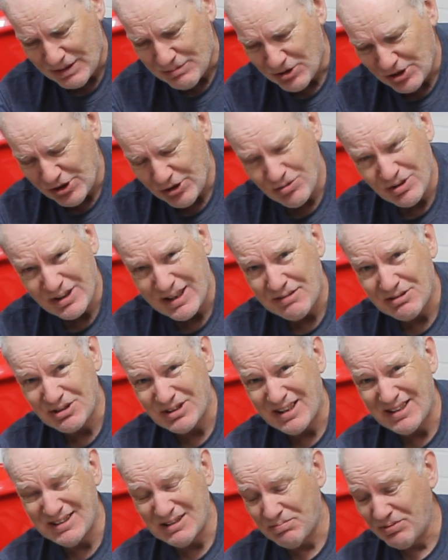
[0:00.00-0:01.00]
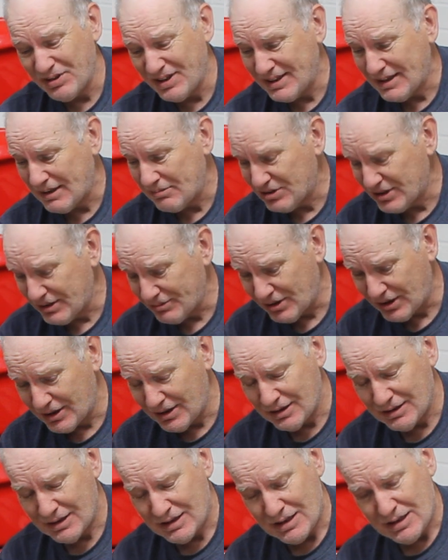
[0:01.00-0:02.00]
much all Kawasaki's are pretty damn
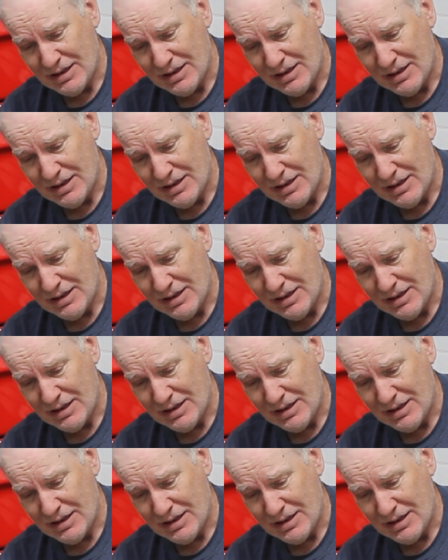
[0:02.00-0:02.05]
similar,